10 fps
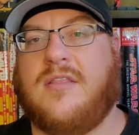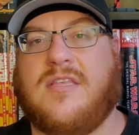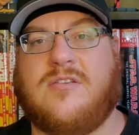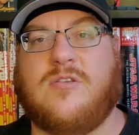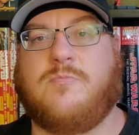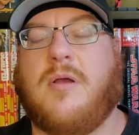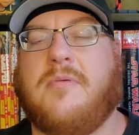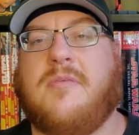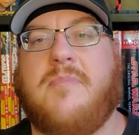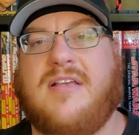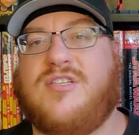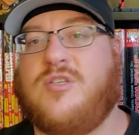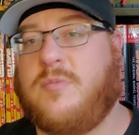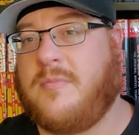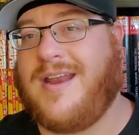This is probably the best
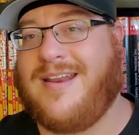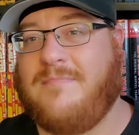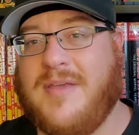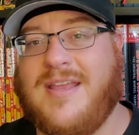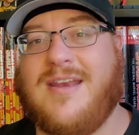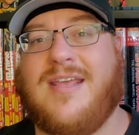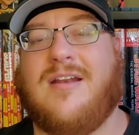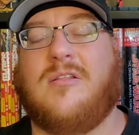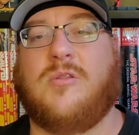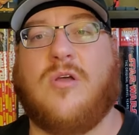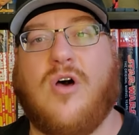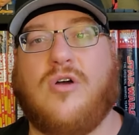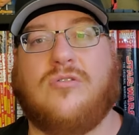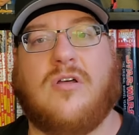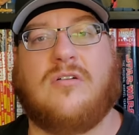Superman had been in a
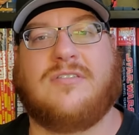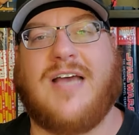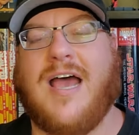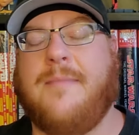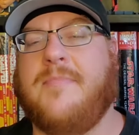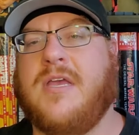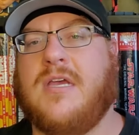long, long time.